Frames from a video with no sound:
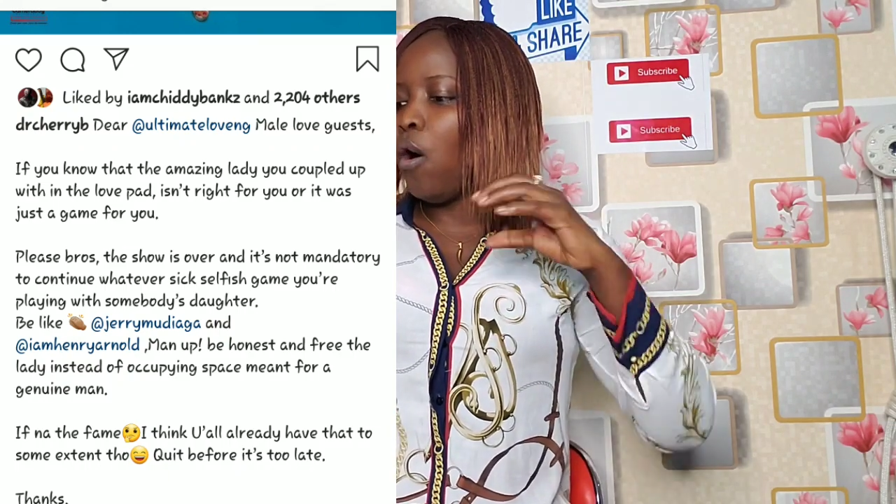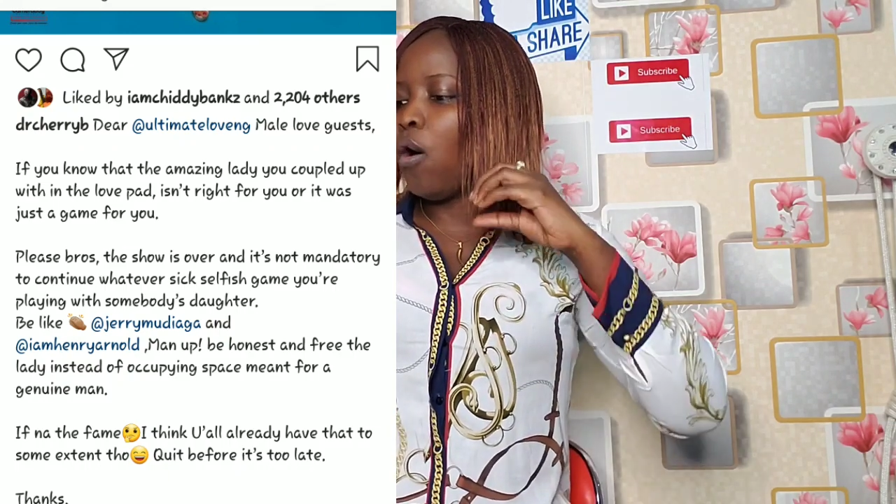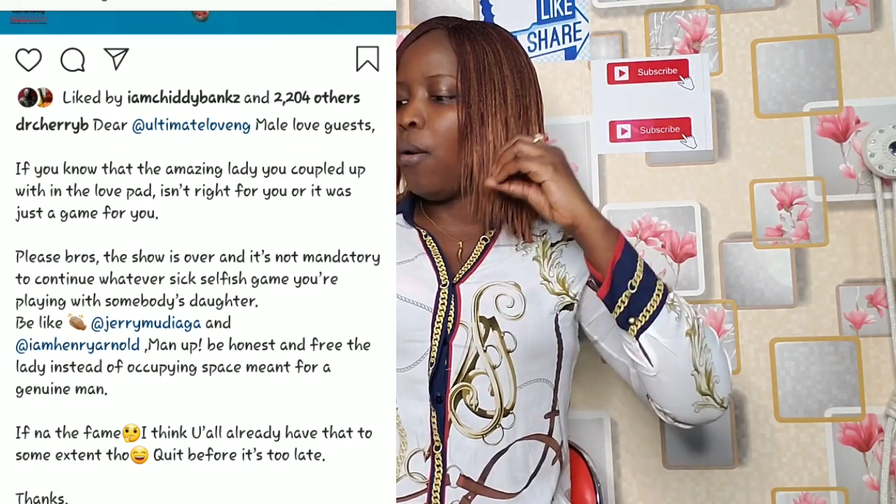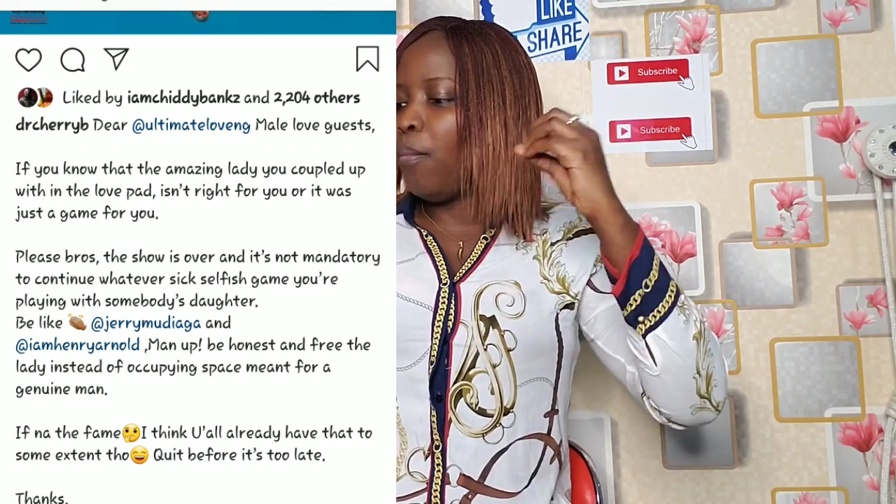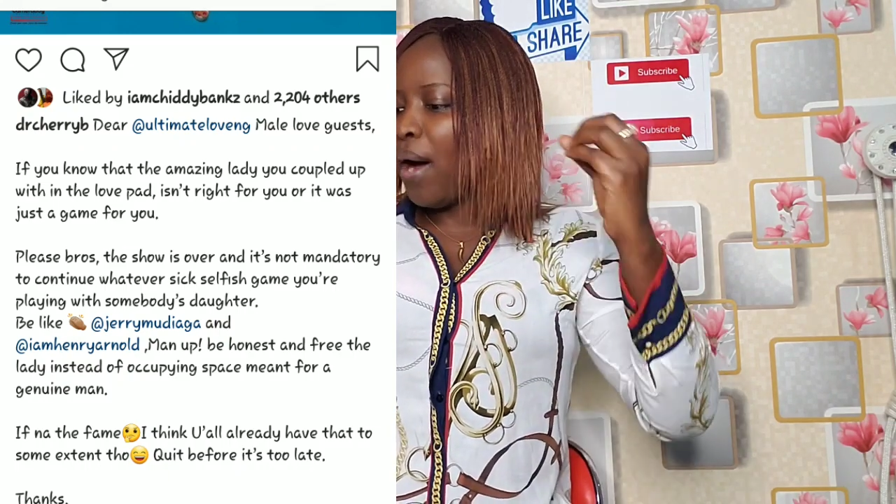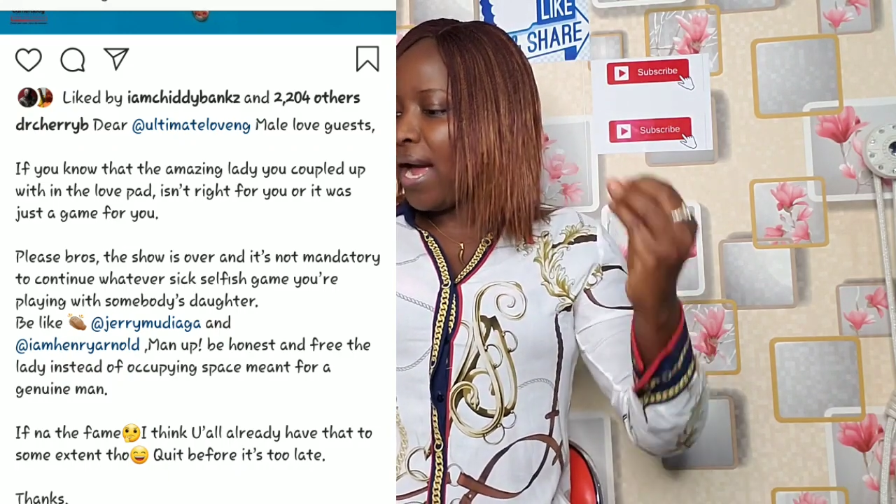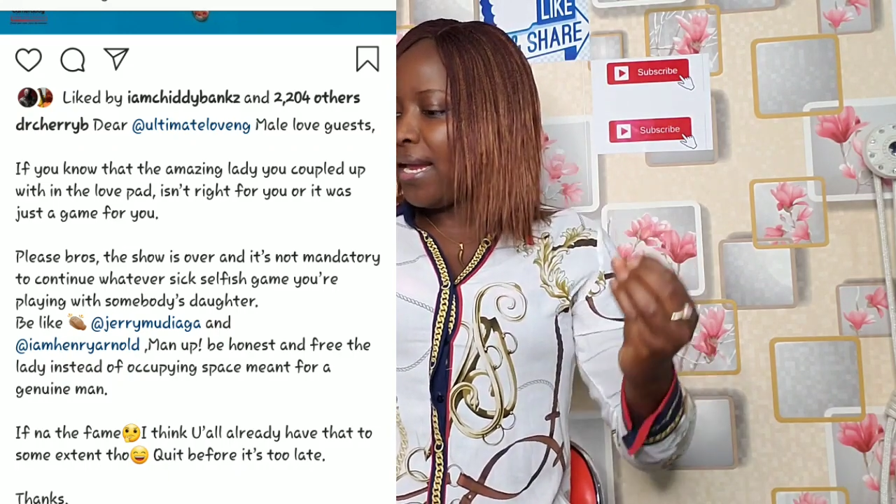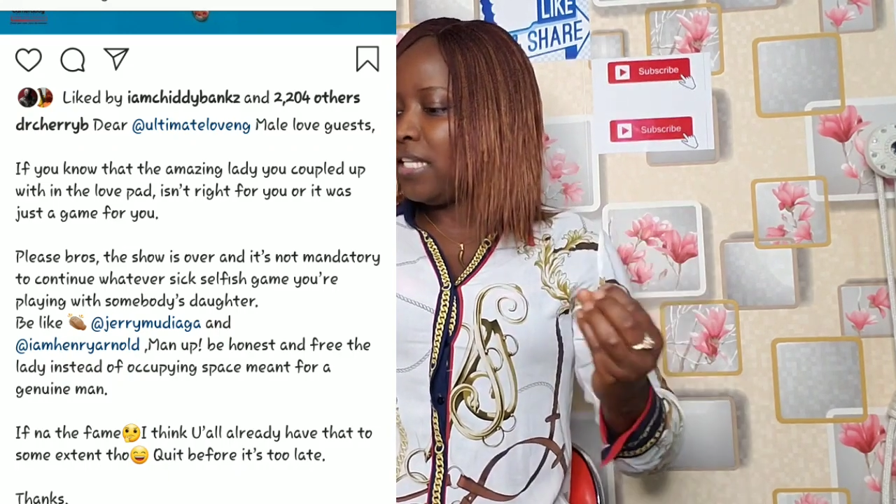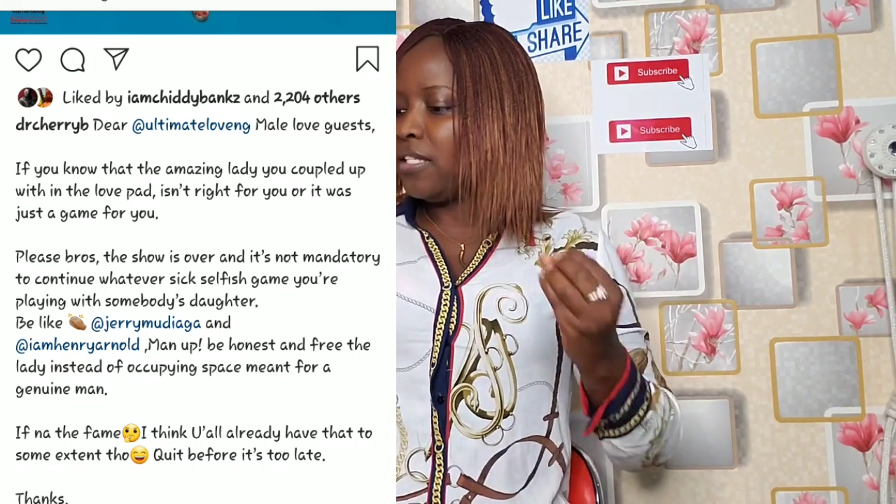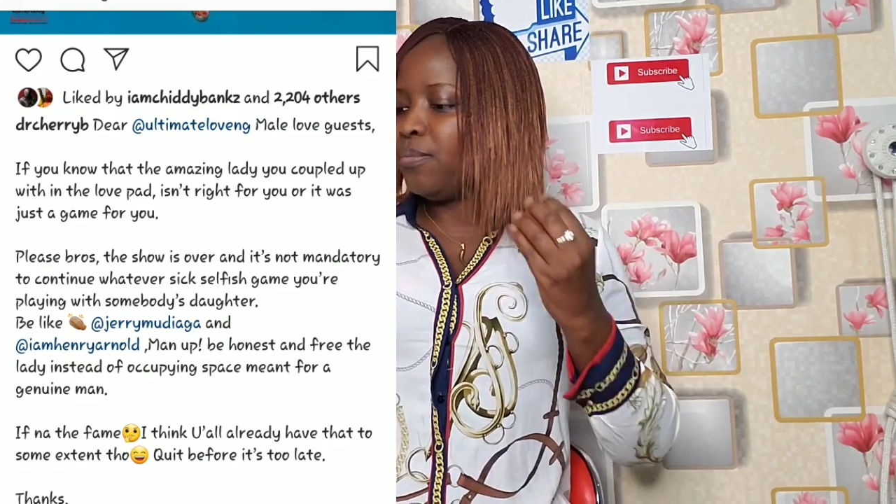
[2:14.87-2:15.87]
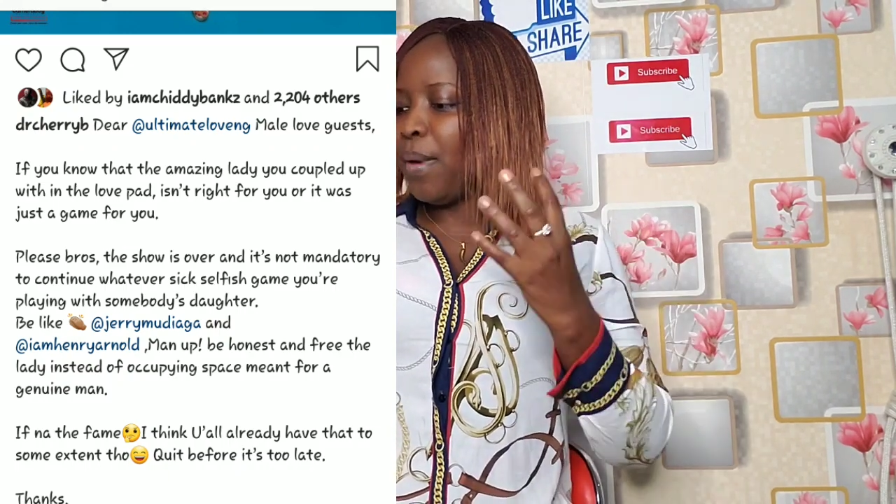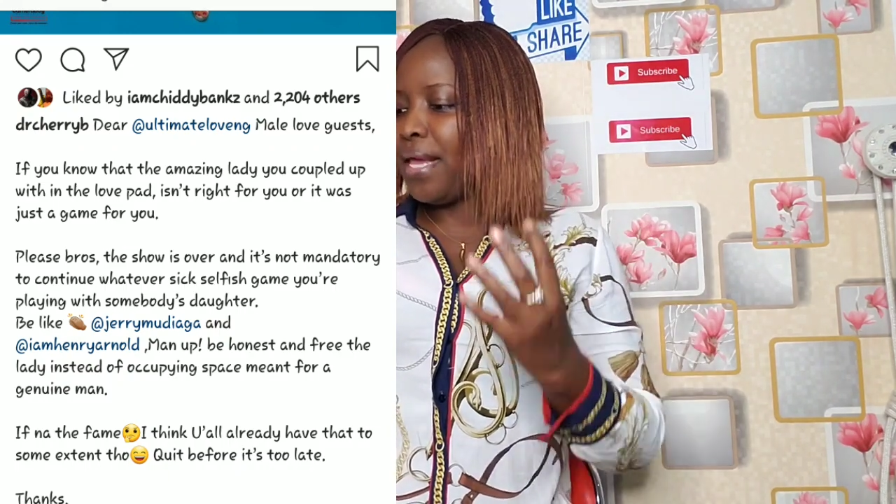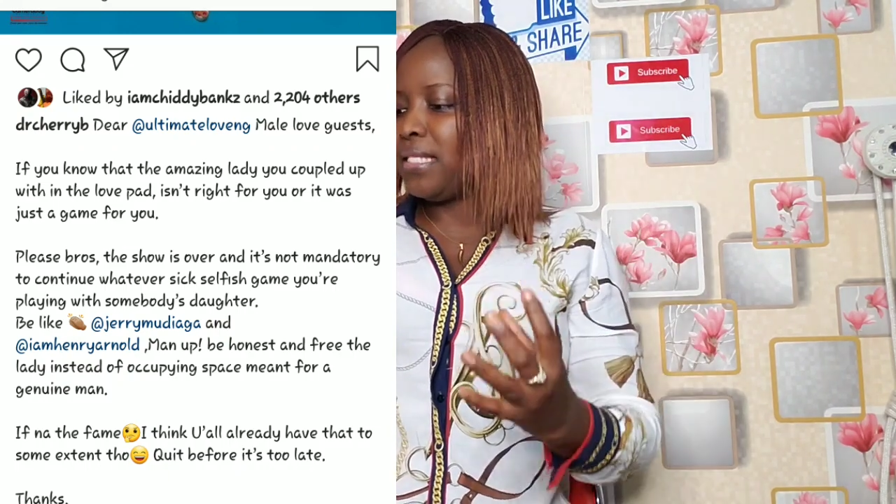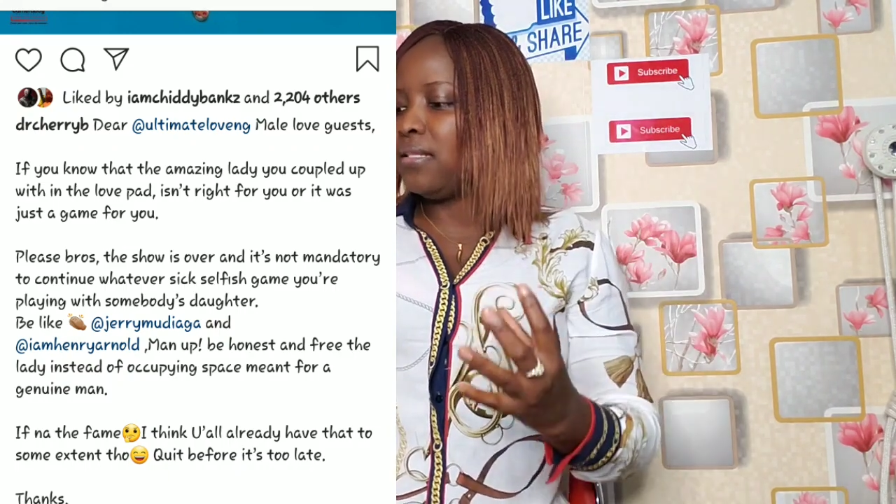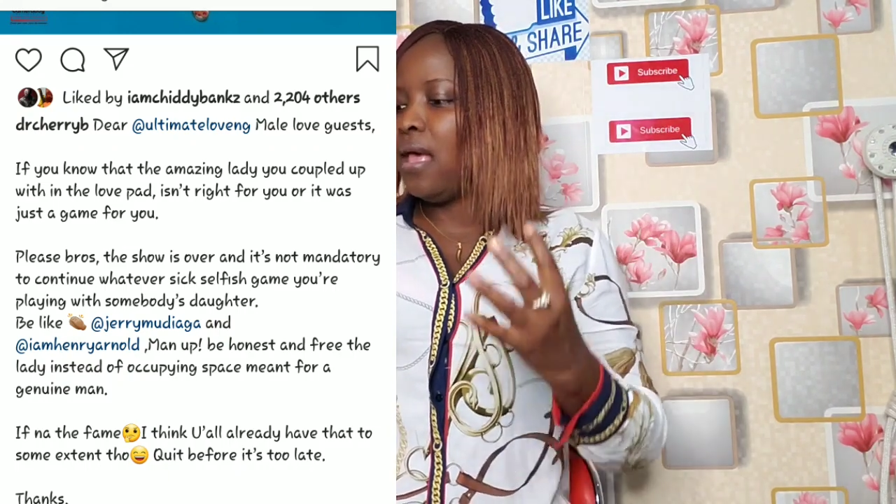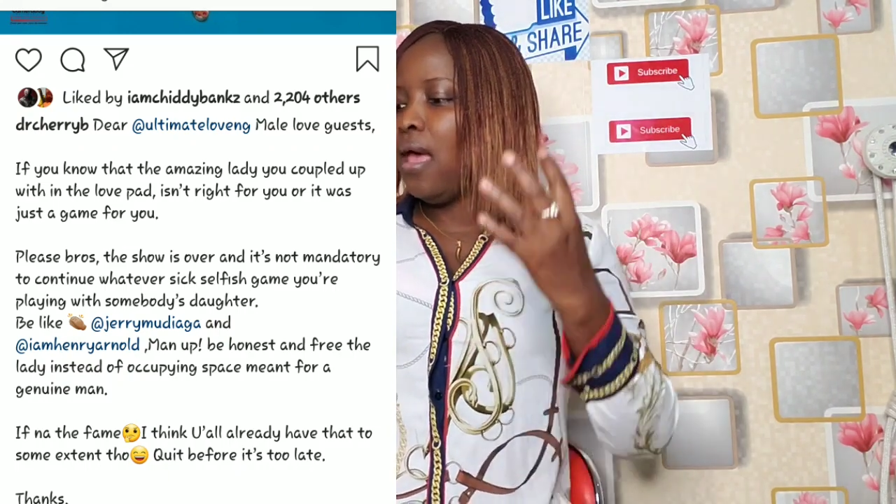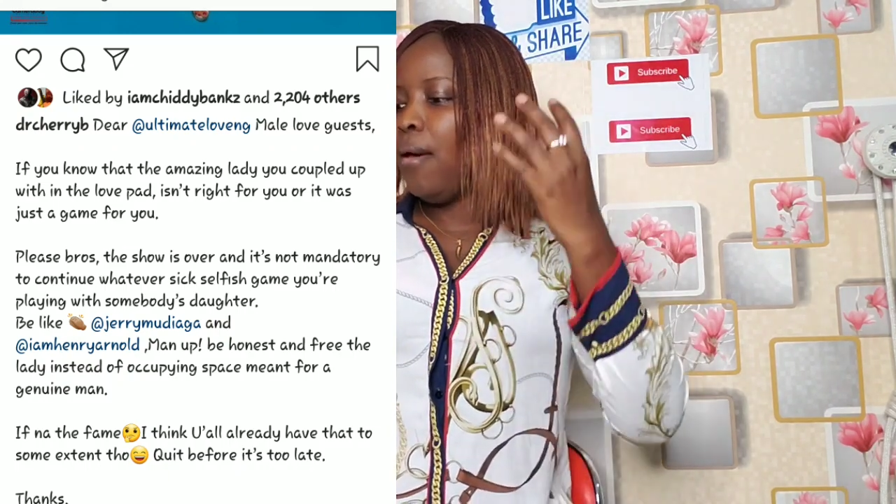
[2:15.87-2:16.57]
occupying space